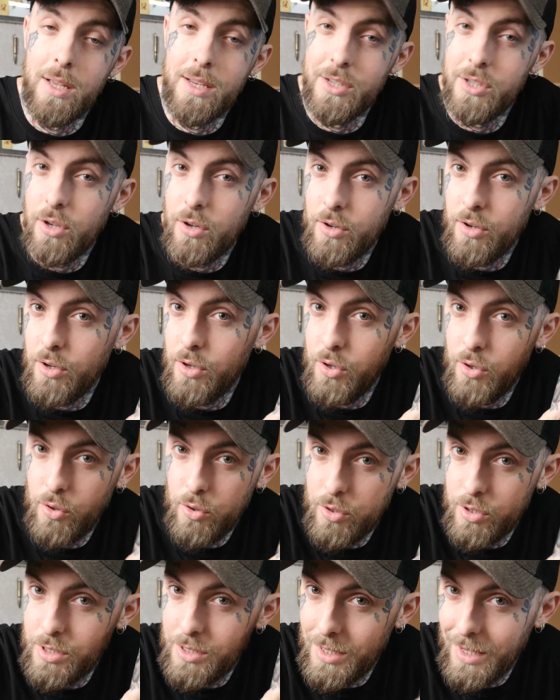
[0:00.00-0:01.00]
place on
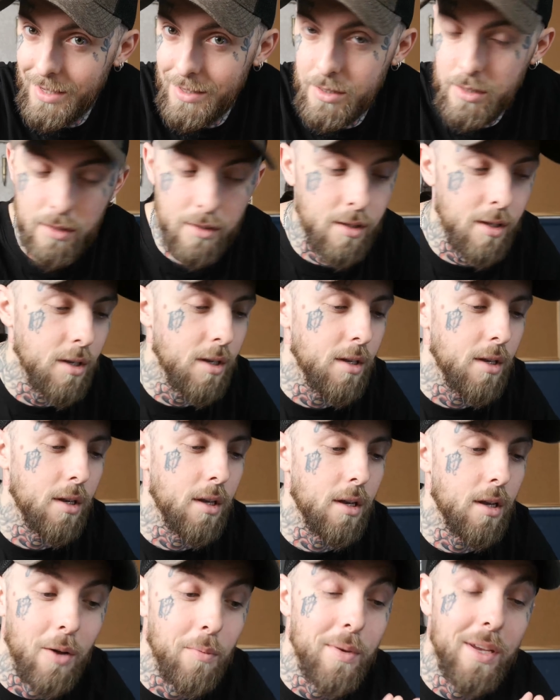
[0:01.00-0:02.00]
your stencil.
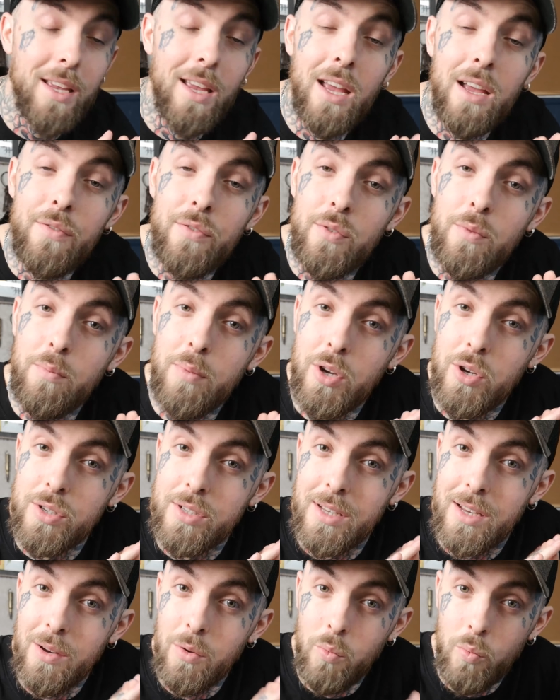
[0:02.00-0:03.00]
Now be careful
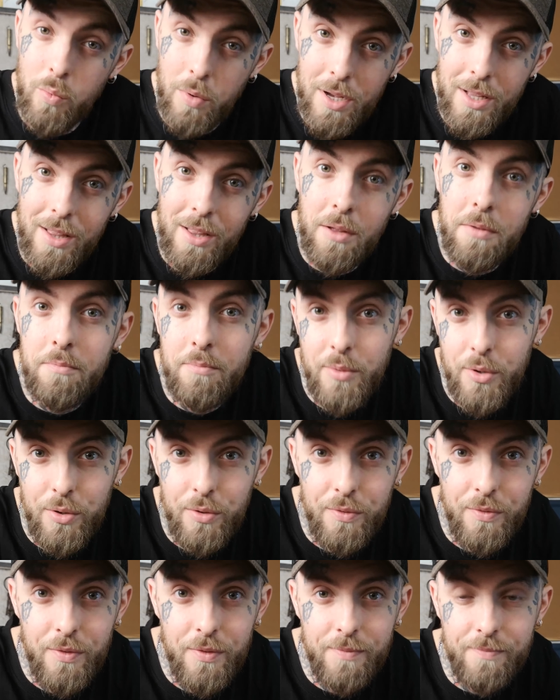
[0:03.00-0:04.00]
because it will
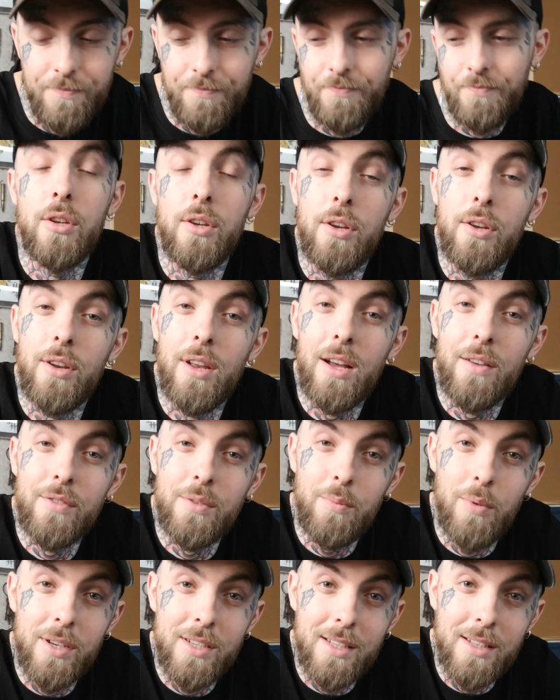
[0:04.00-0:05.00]
move, so you're going to
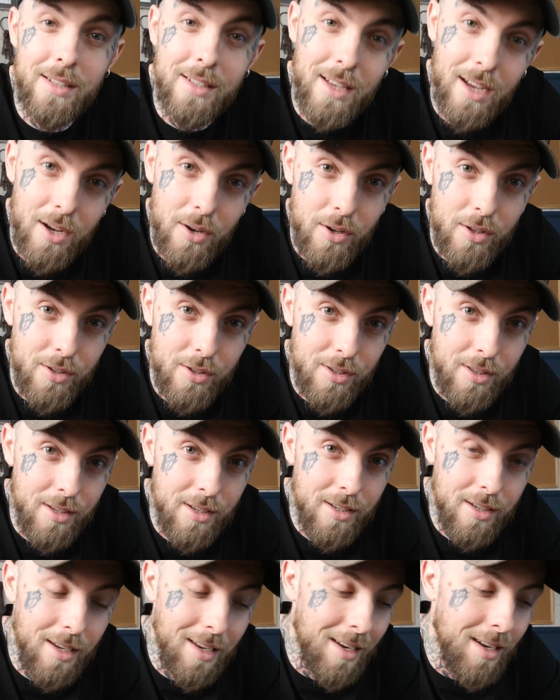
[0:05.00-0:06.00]
have to press it down onto the
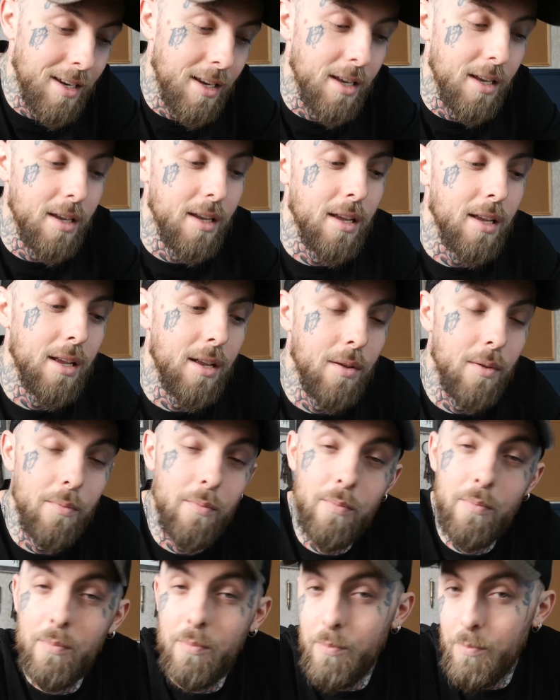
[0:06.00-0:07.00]
skin.
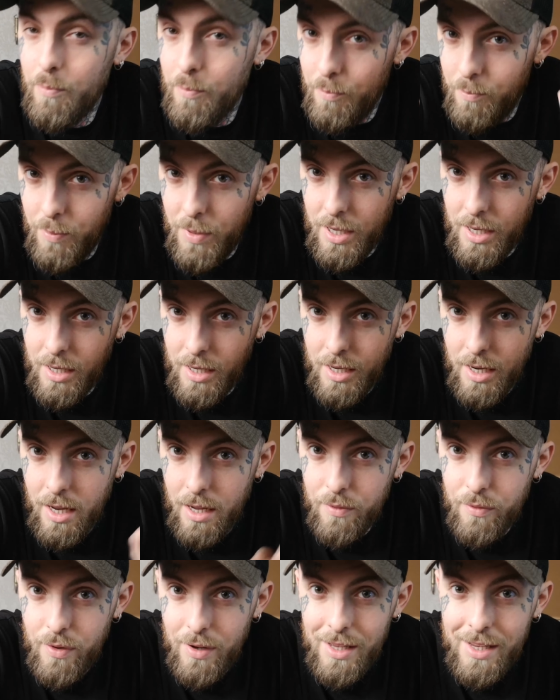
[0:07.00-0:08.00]
Being
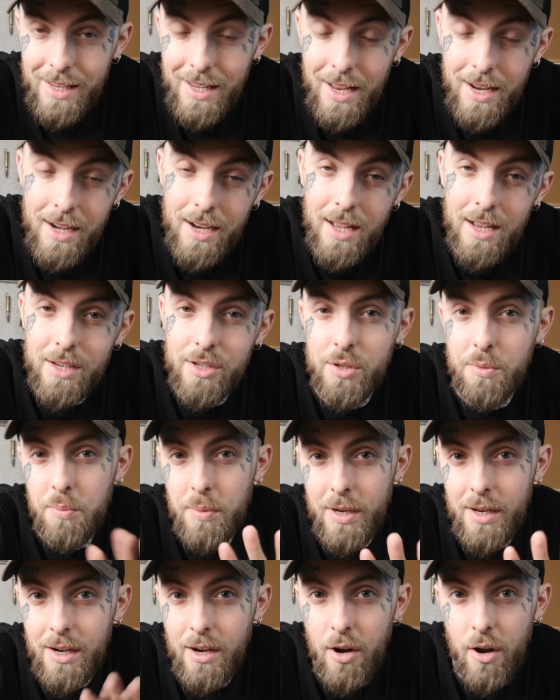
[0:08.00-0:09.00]
careful again as you
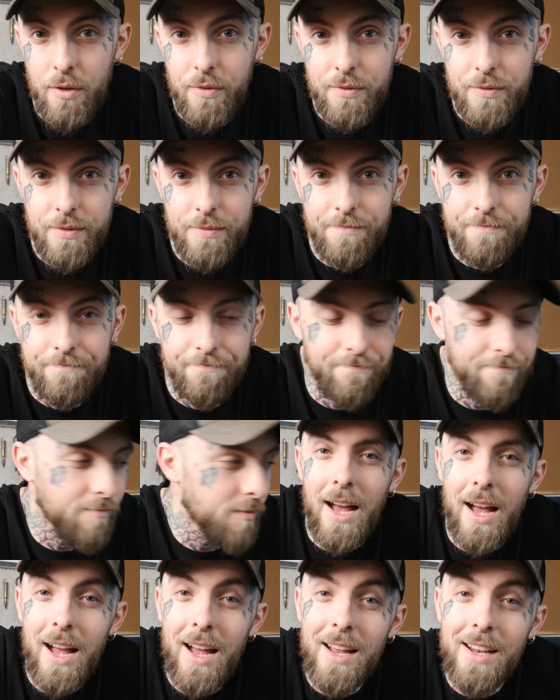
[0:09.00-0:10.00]
peel it off.
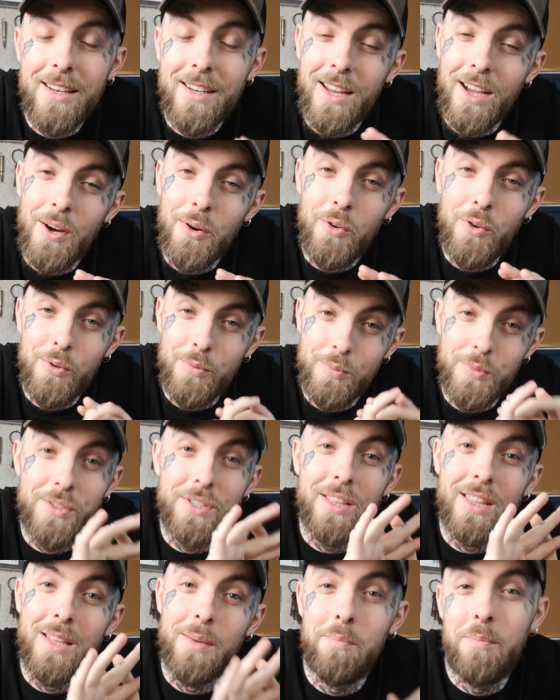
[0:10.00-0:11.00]
And now
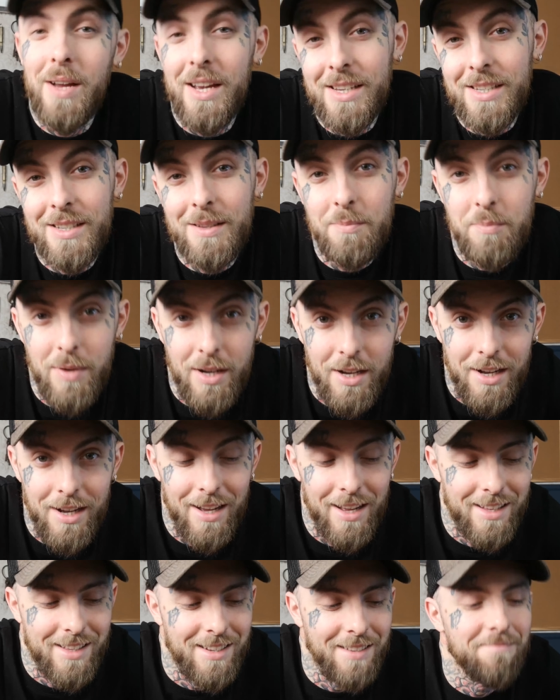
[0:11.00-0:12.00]
comes the best
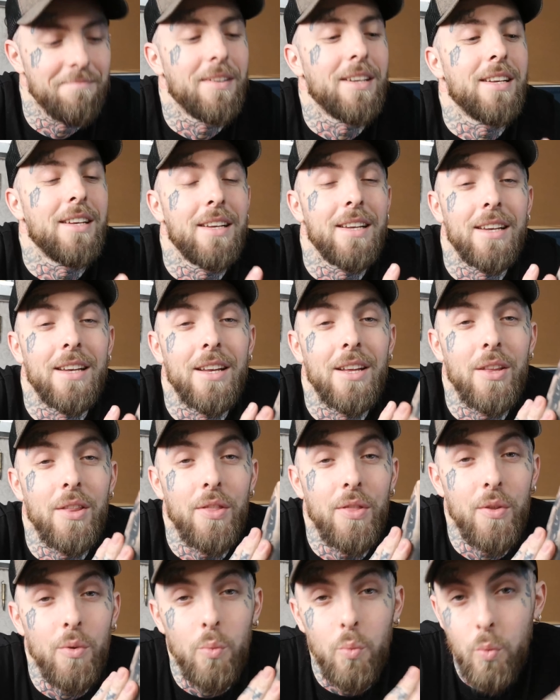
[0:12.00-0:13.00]
part,
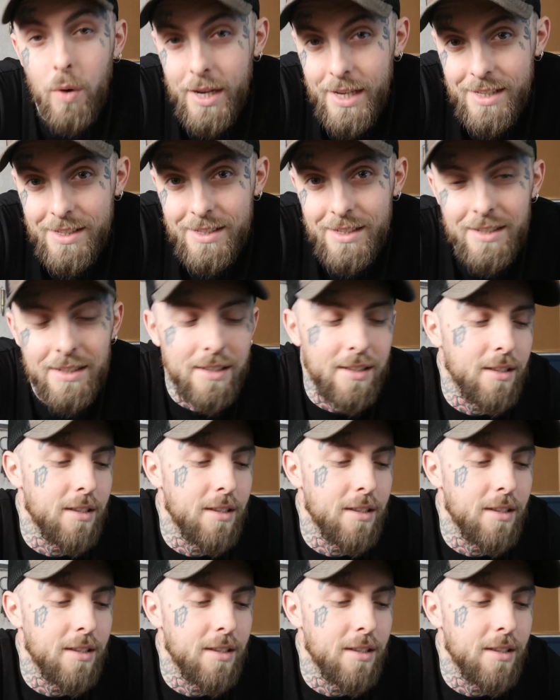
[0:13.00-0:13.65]
the weight.